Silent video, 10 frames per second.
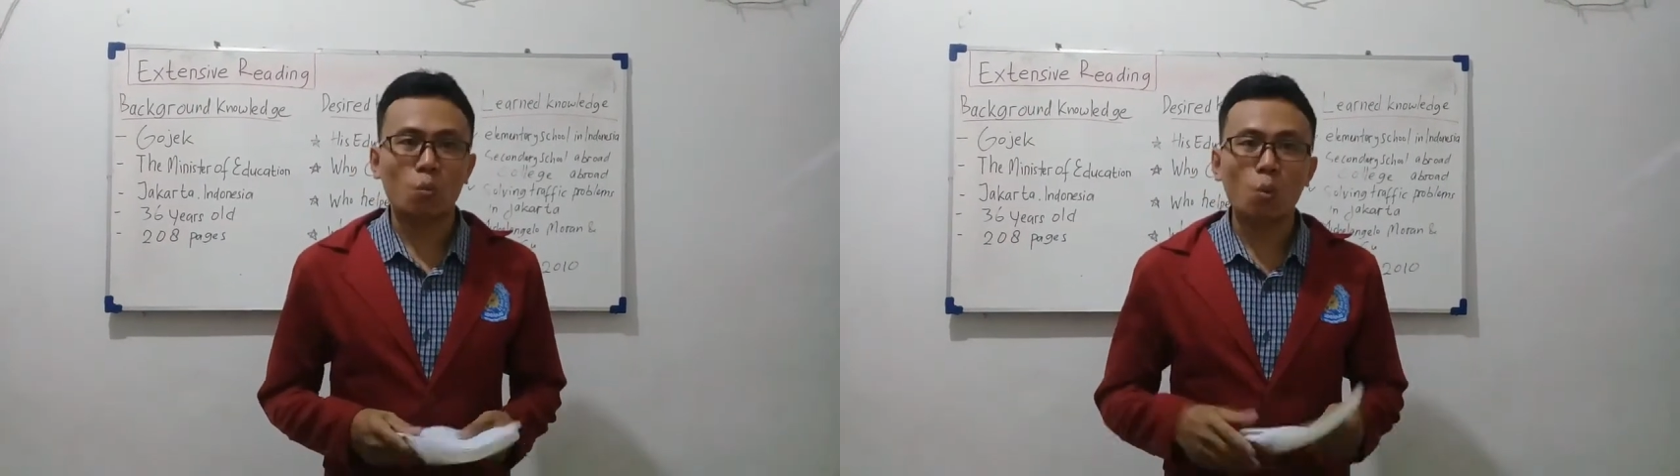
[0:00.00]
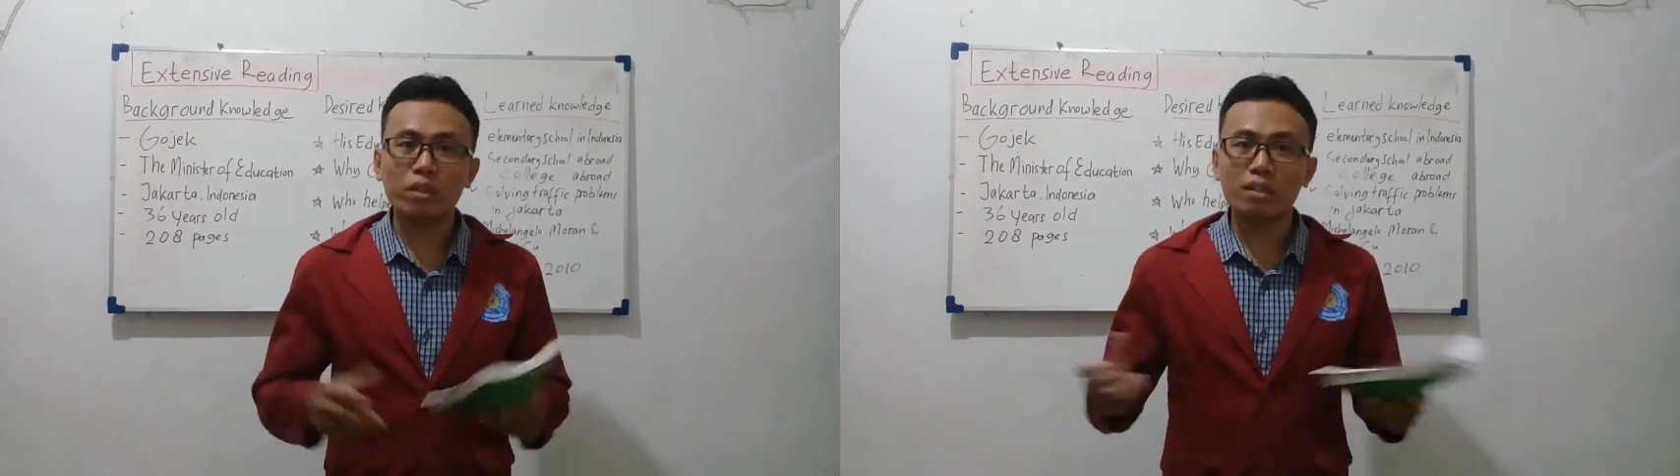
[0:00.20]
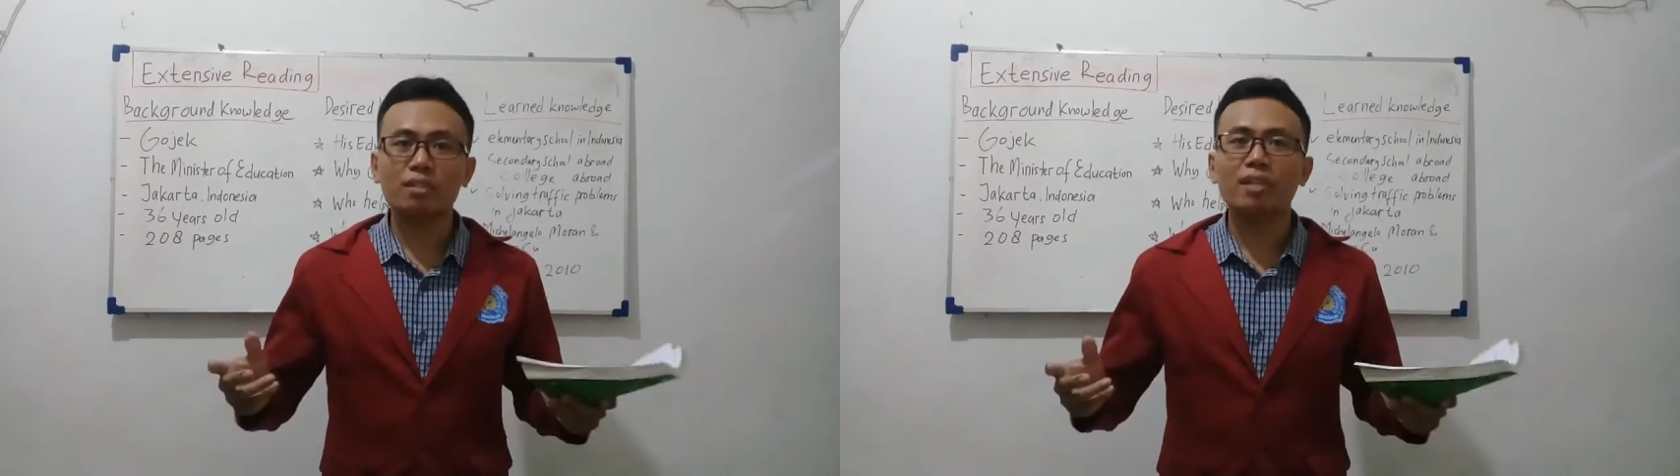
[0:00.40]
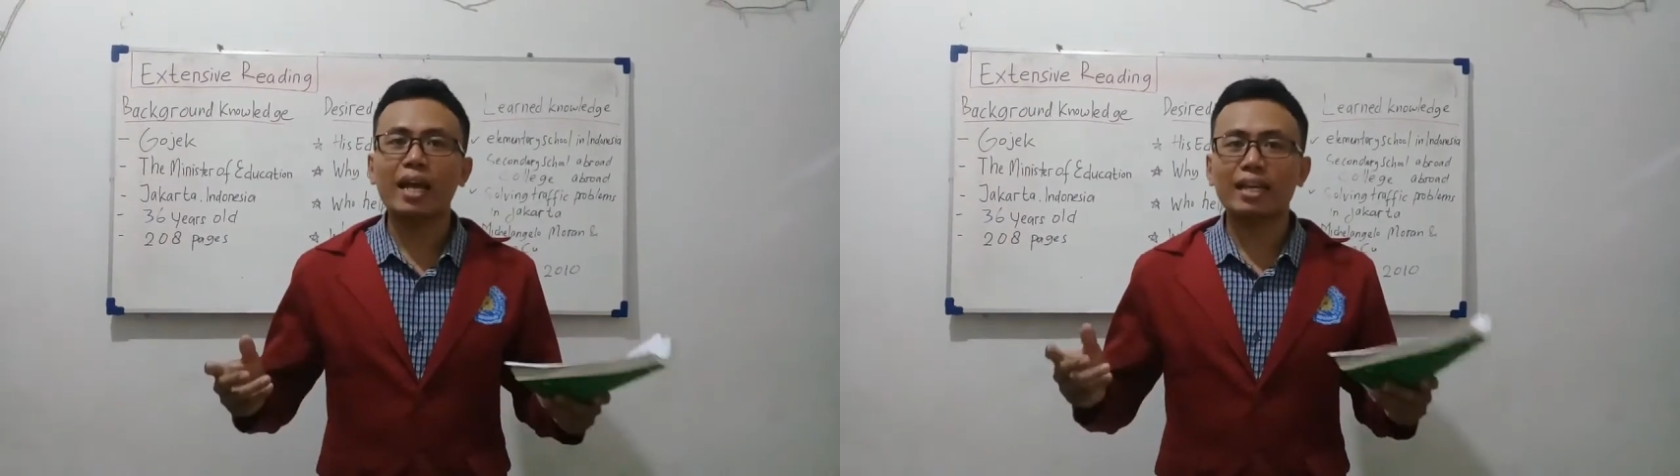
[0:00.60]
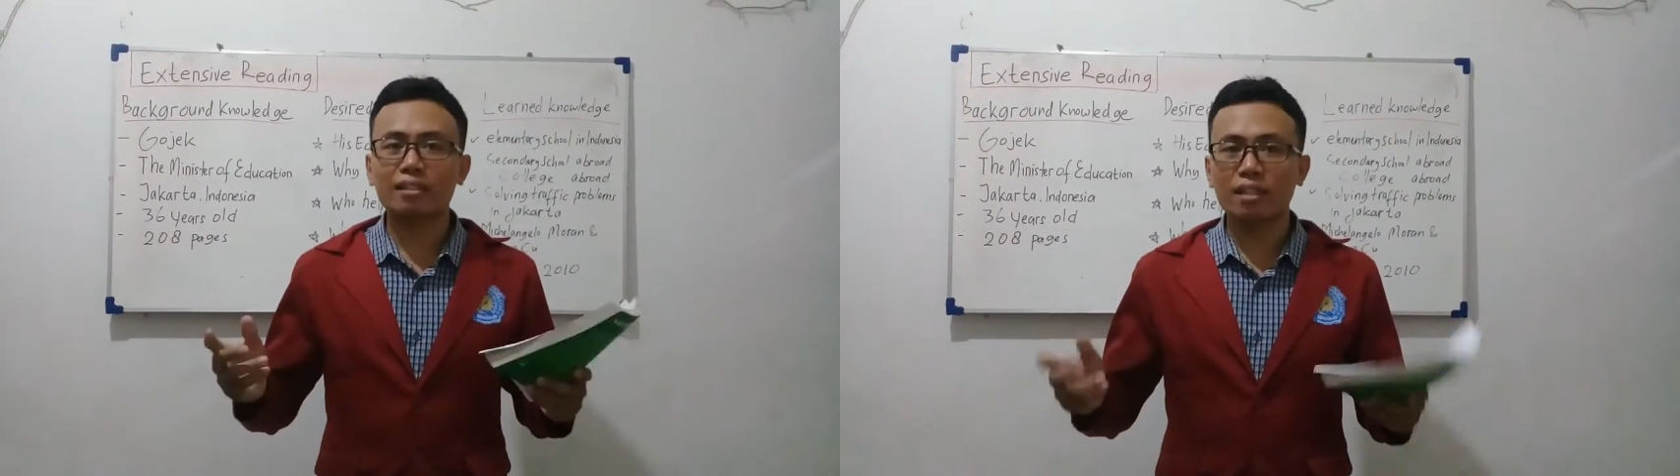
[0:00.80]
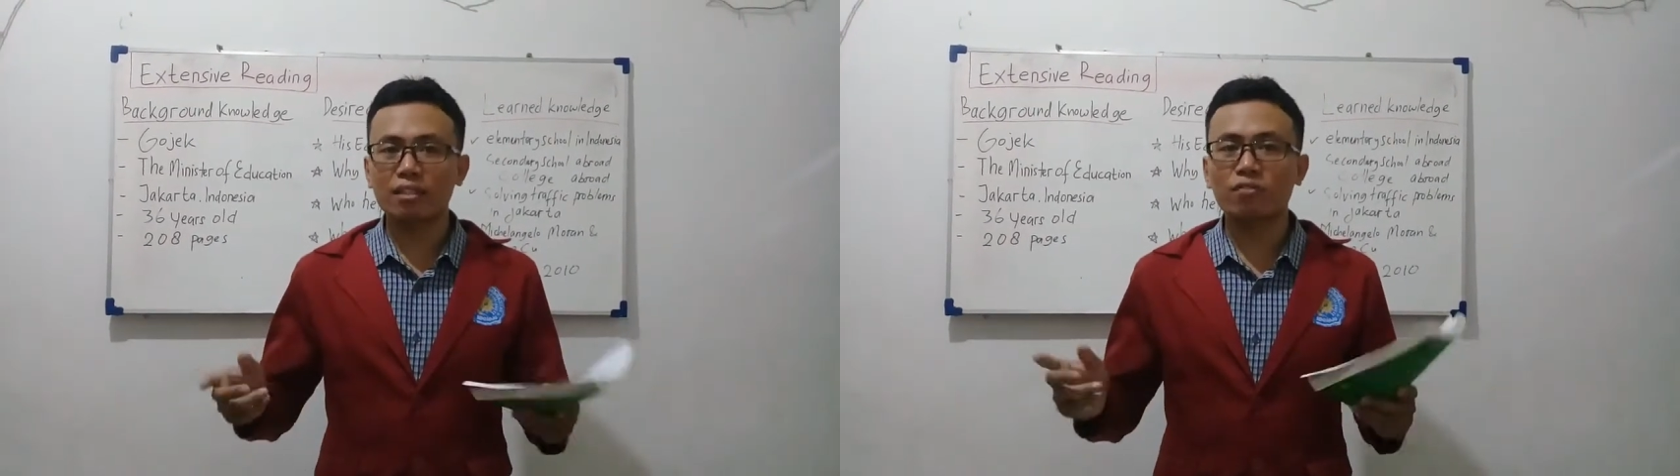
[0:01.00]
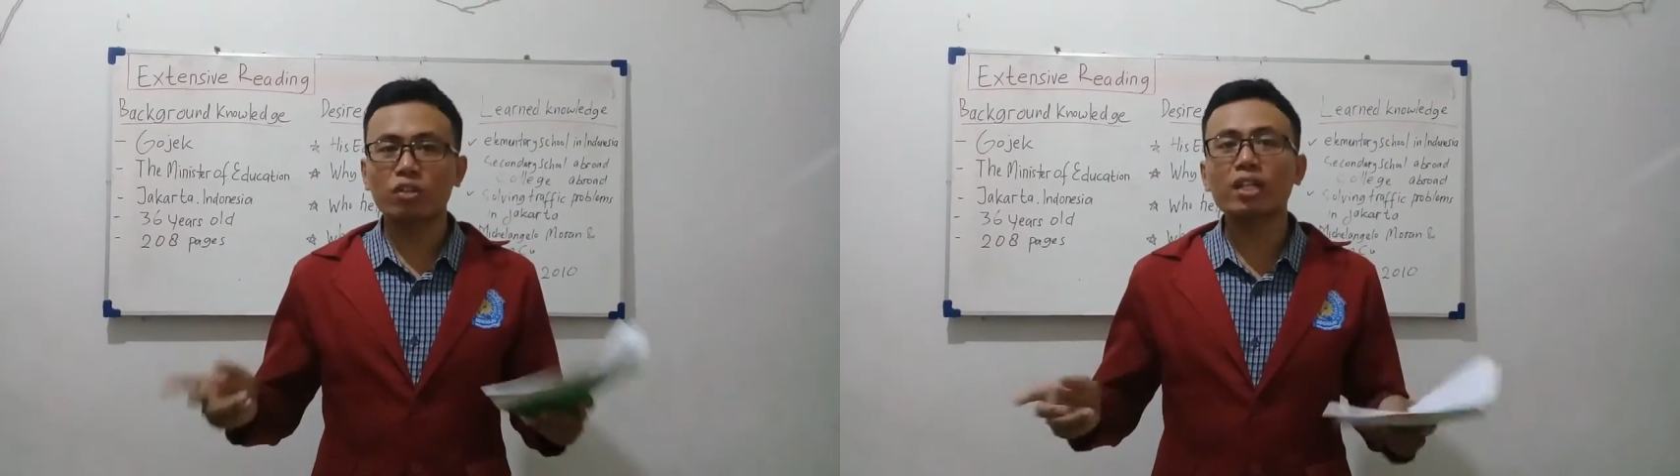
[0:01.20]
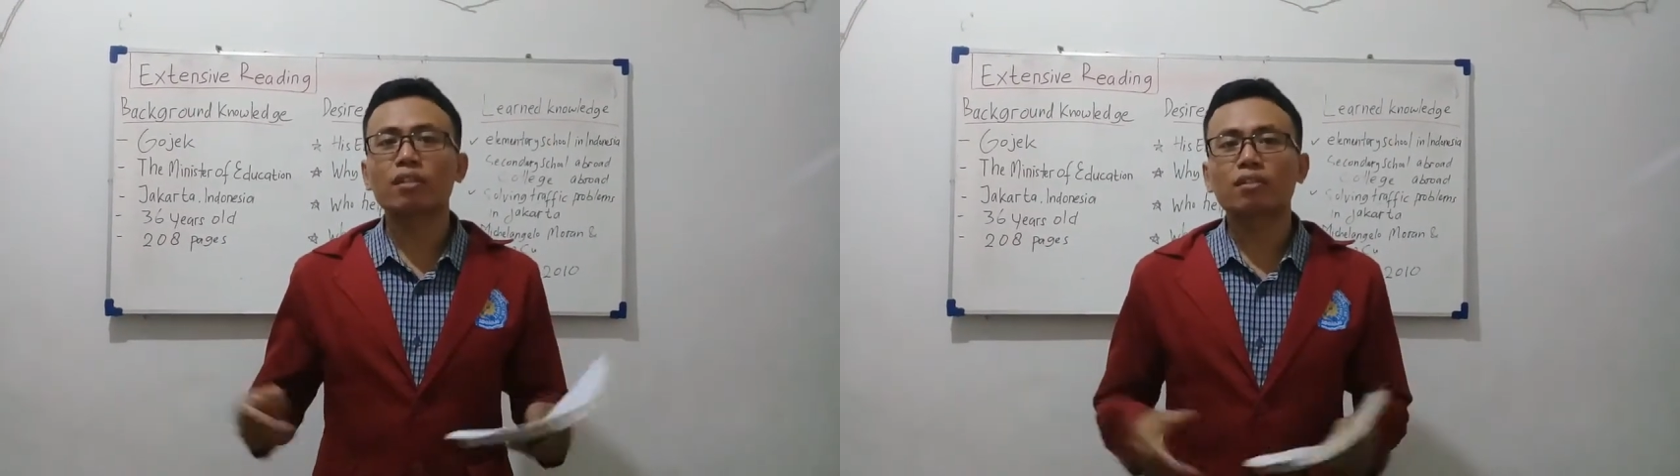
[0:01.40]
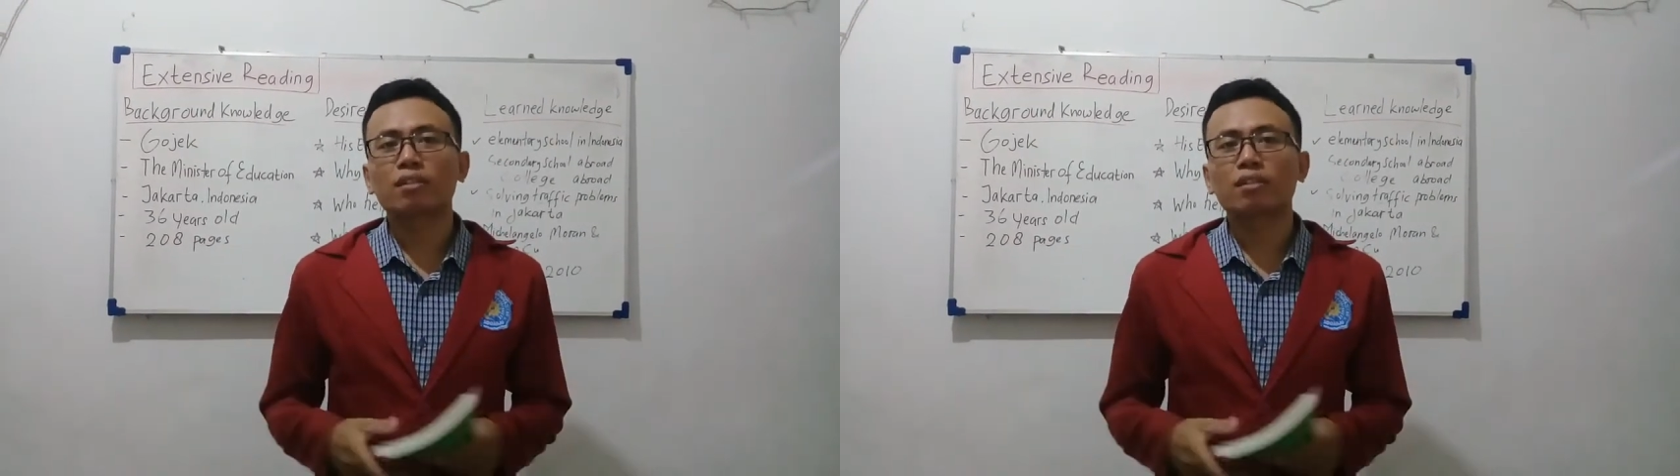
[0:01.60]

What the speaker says: What is extensive reading?